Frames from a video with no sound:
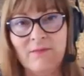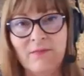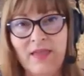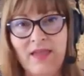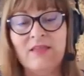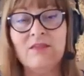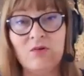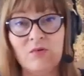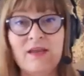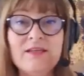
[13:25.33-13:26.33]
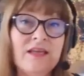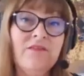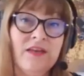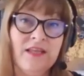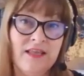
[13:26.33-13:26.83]
that the
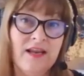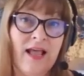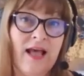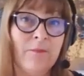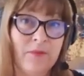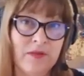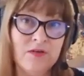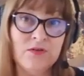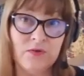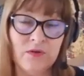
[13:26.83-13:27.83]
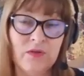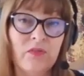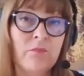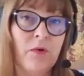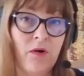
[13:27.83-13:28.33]
creativity that happened during
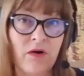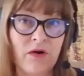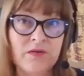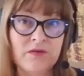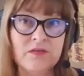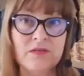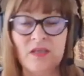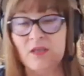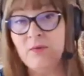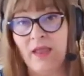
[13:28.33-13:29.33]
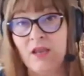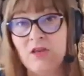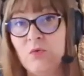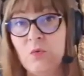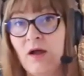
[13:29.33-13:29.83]
the pause, that you get
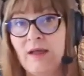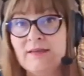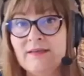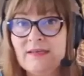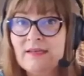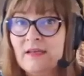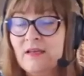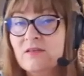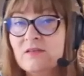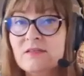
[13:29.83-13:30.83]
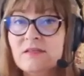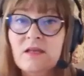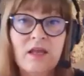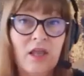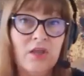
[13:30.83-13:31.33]
new ideas.
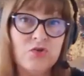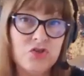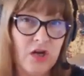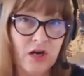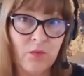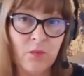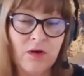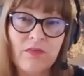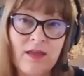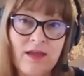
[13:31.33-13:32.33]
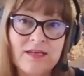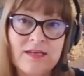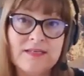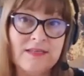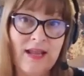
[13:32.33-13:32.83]
Can you share one of the
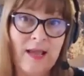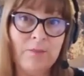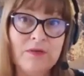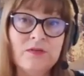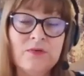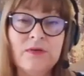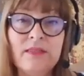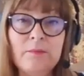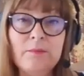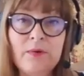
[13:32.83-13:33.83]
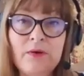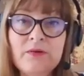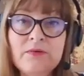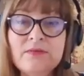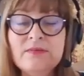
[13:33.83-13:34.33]
ideas that happened during that
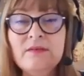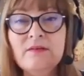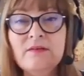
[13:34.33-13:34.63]
pause?